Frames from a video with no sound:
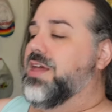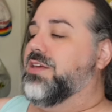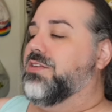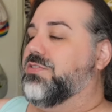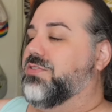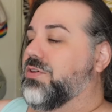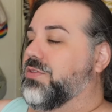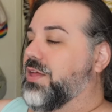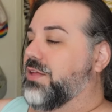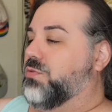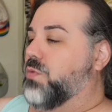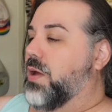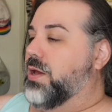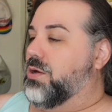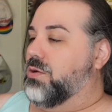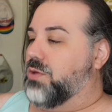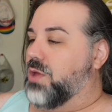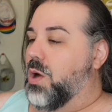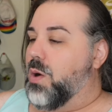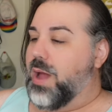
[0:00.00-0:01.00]
So that's why I
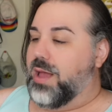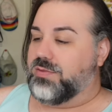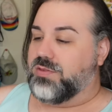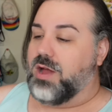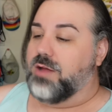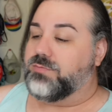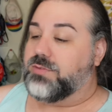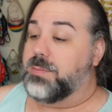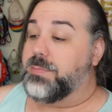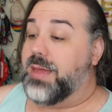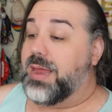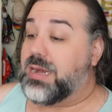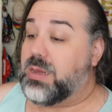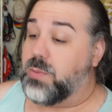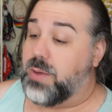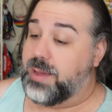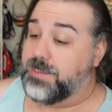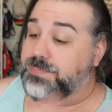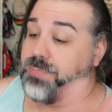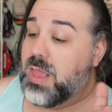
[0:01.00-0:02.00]
don't go as often. But
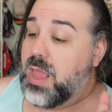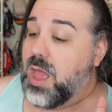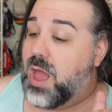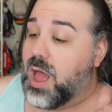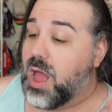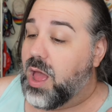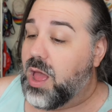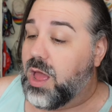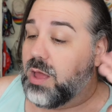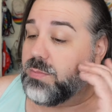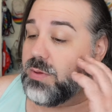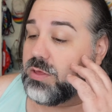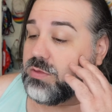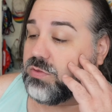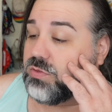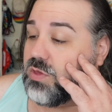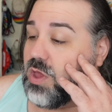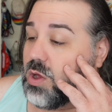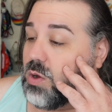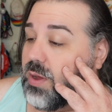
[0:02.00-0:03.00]
anyway, um,
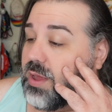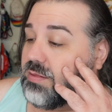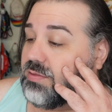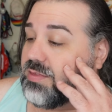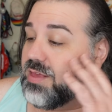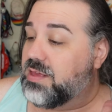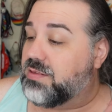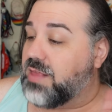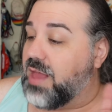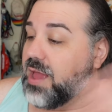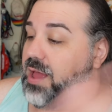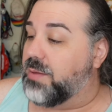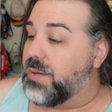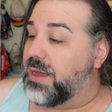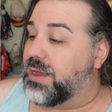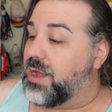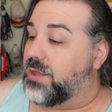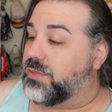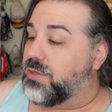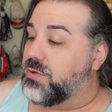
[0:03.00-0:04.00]
so it says, I,
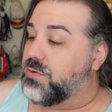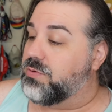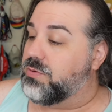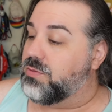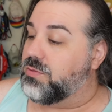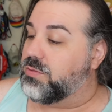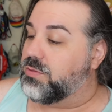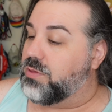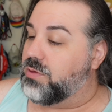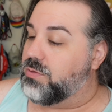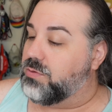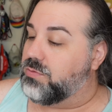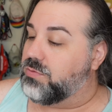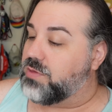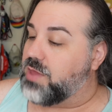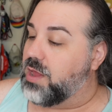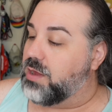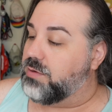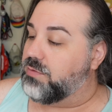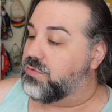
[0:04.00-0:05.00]
I got the,
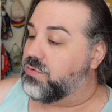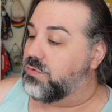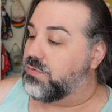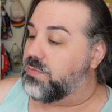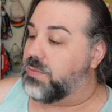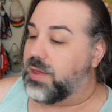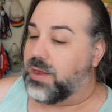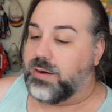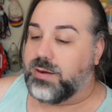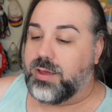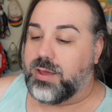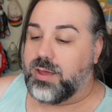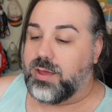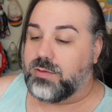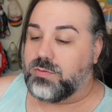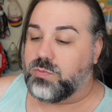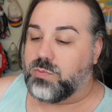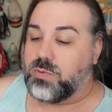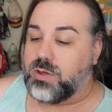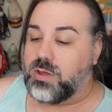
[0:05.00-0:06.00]
those kind of stores in my area
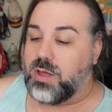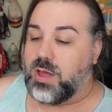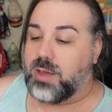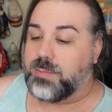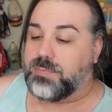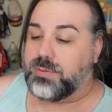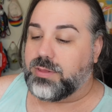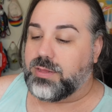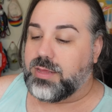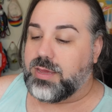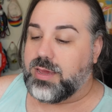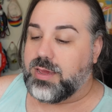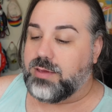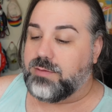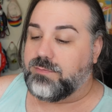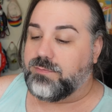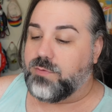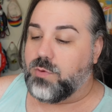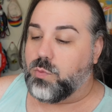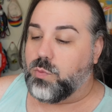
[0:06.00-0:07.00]
as well. I
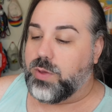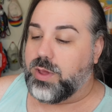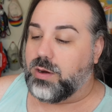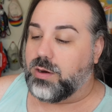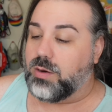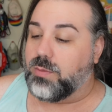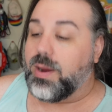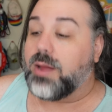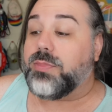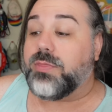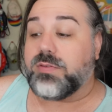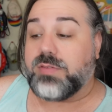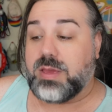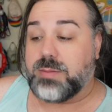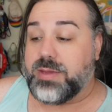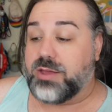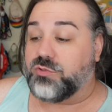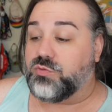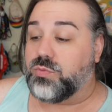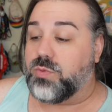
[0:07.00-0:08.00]
believe we are around the
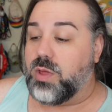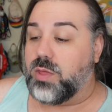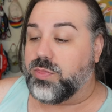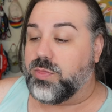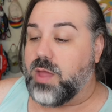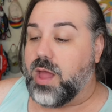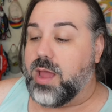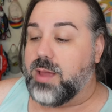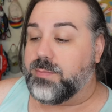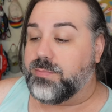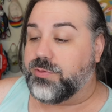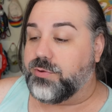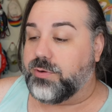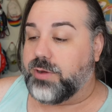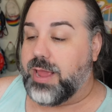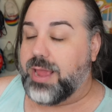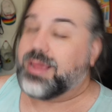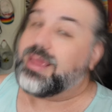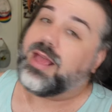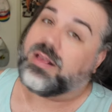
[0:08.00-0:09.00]
same age. I am
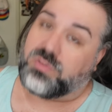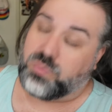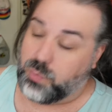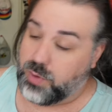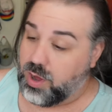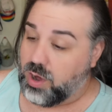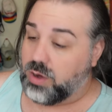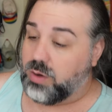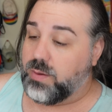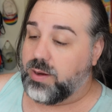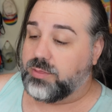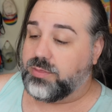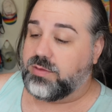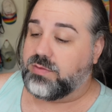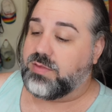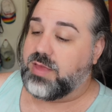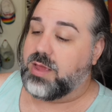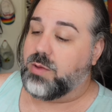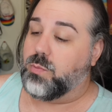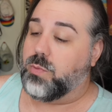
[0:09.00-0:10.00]
38. Yes, we are around the
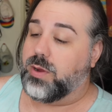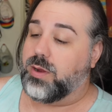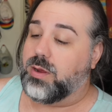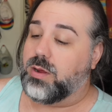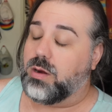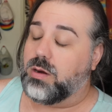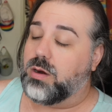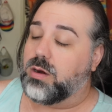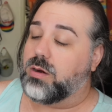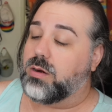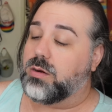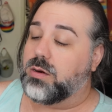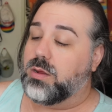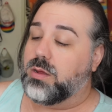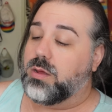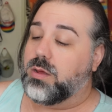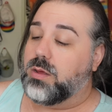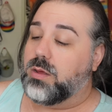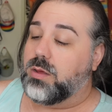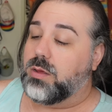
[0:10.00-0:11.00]
same, we are,
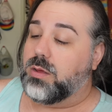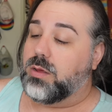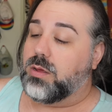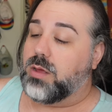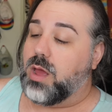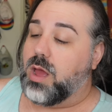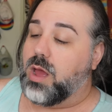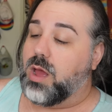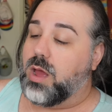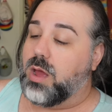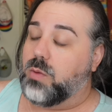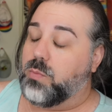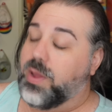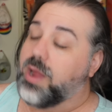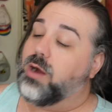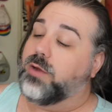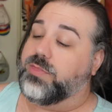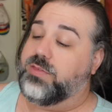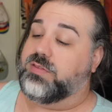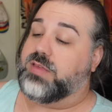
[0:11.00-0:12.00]
uh, we
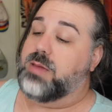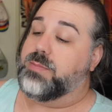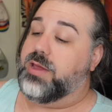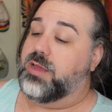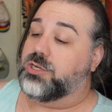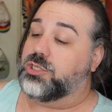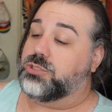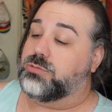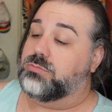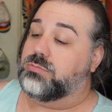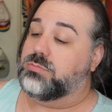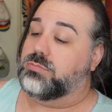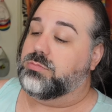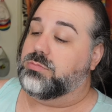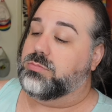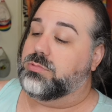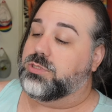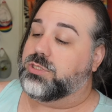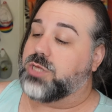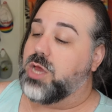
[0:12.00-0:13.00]
are the same age.
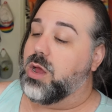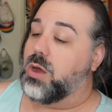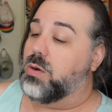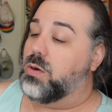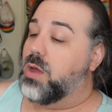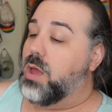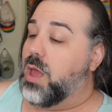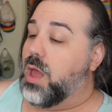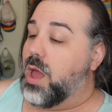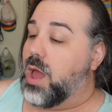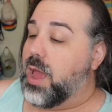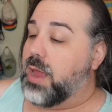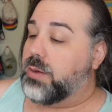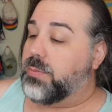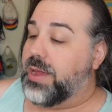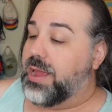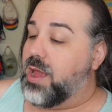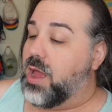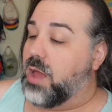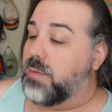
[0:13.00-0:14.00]
So
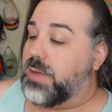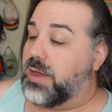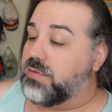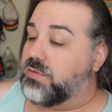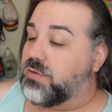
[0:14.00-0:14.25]
anyway, um, I